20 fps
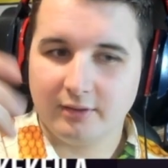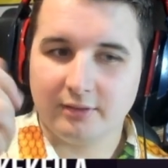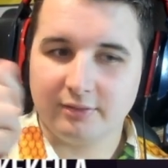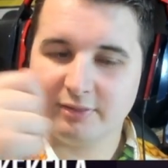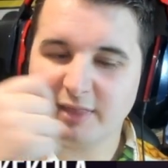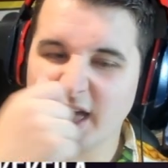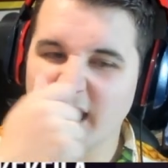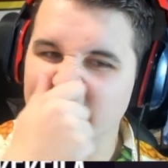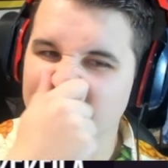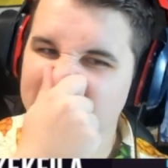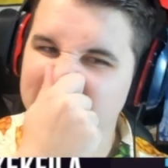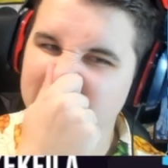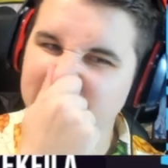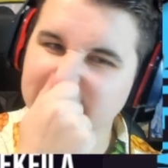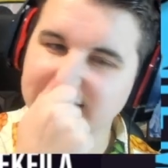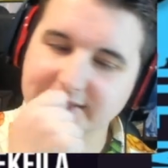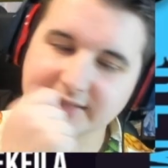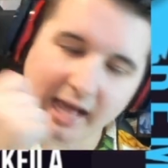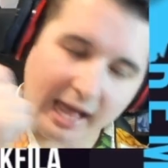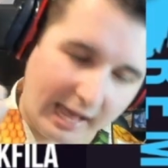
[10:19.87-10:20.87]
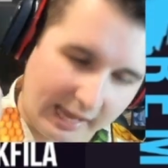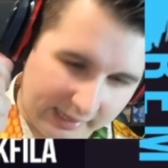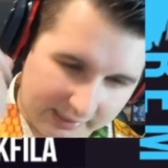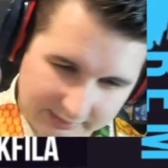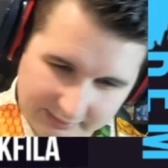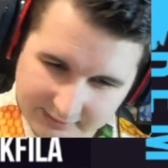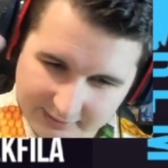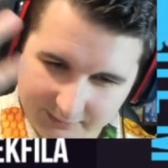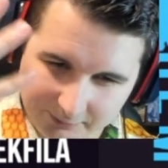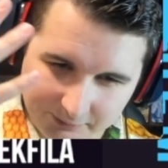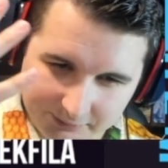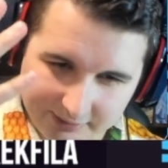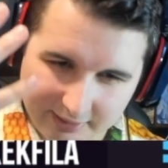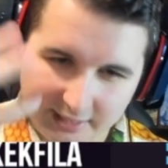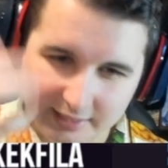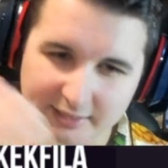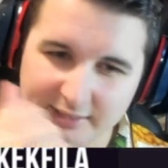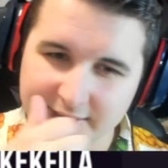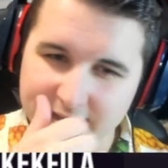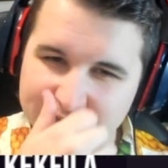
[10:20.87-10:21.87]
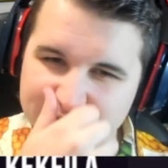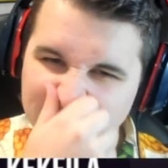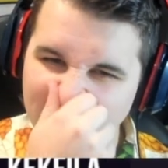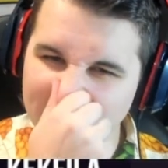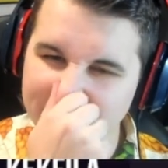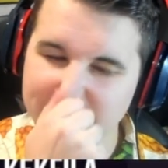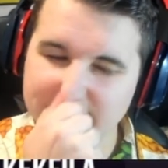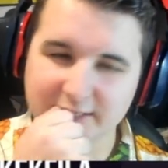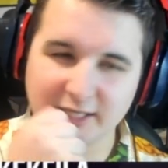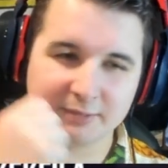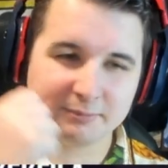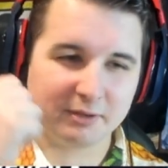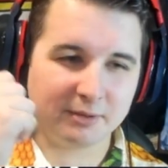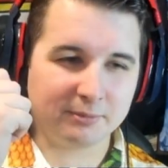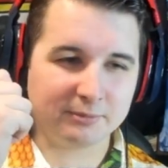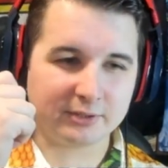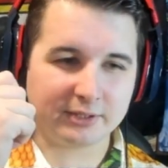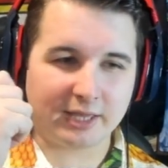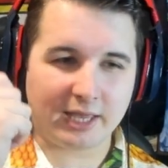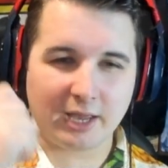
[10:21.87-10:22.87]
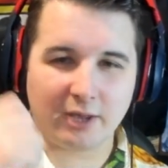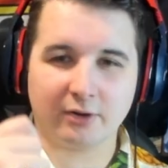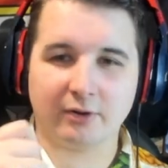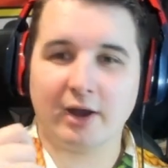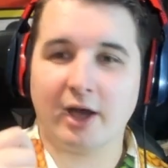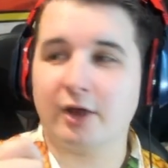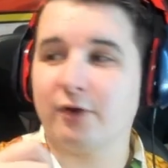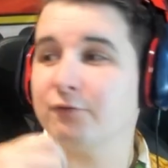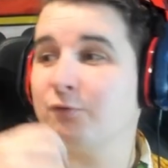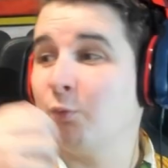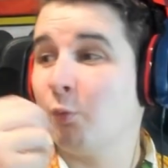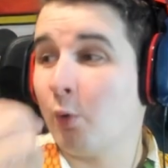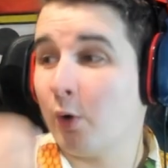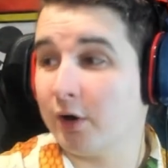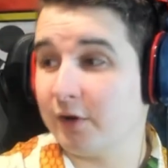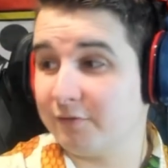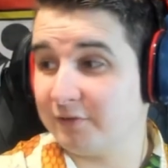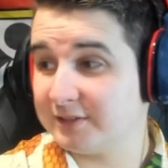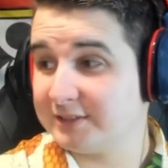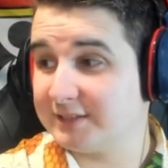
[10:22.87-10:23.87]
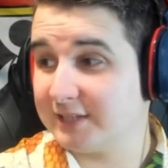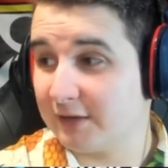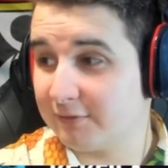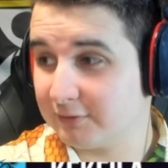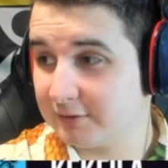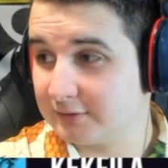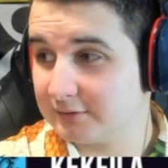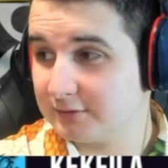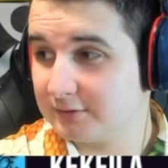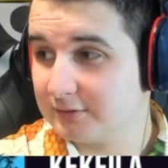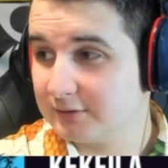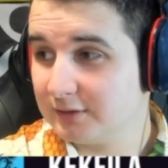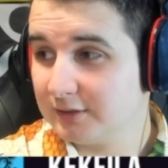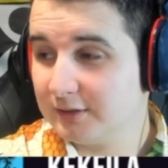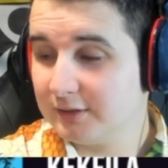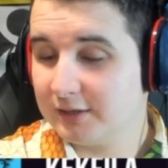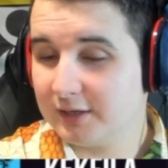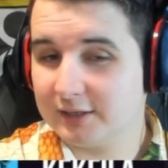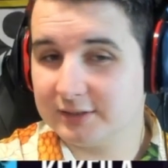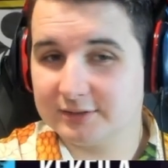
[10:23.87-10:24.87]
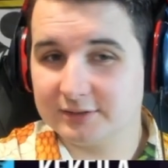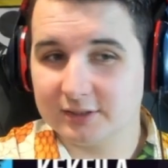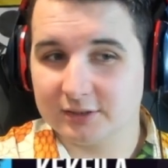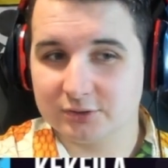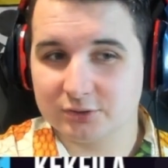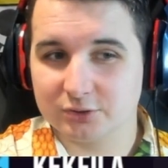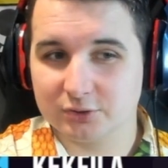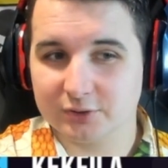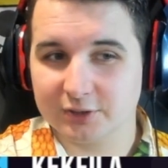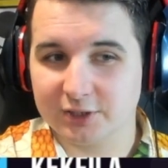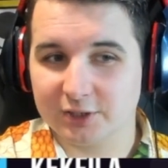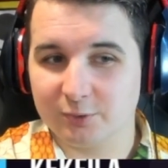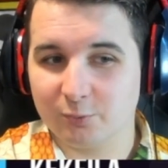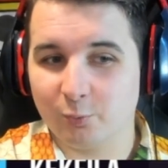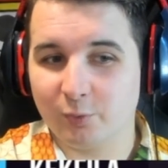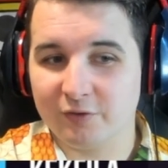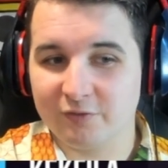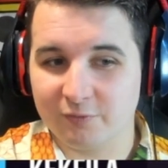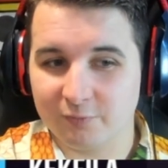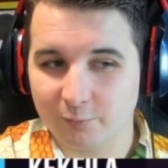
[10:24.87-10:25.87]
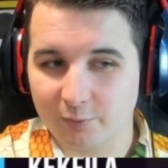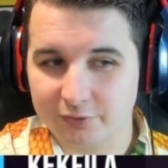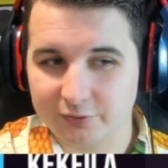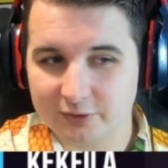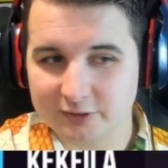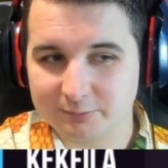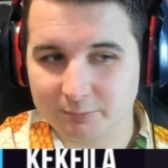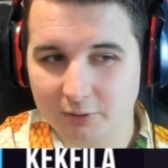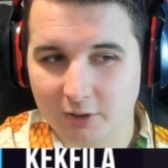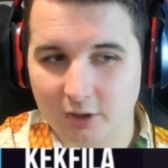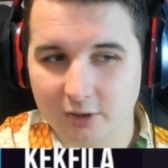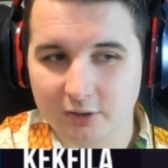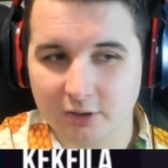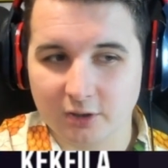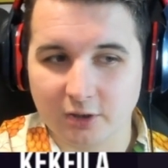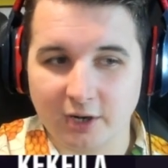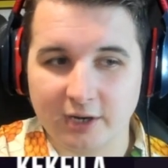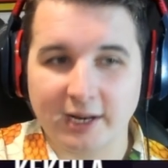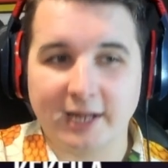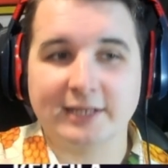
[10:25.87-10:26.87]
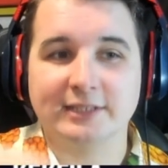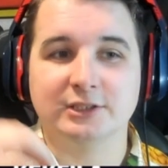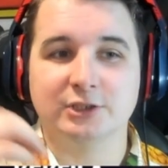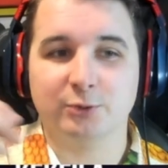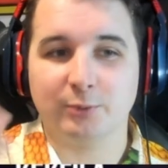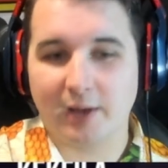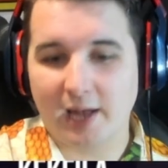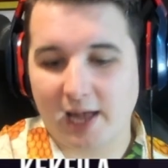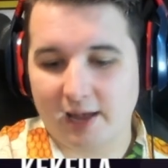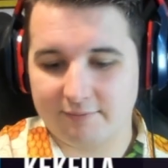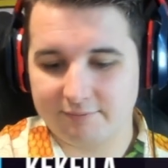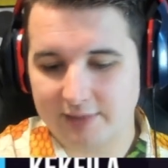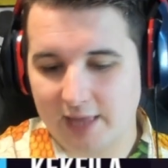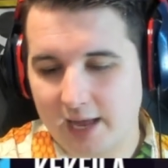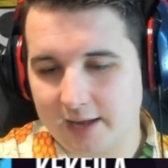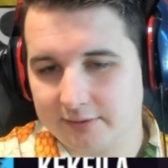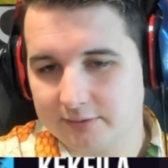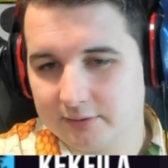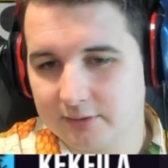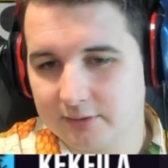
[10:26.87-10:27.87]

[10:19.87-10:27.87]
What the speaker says: That is exactly what that is. I just need to be able to counter out of one of the 7s, essentially, even with this blocker, and I do have that.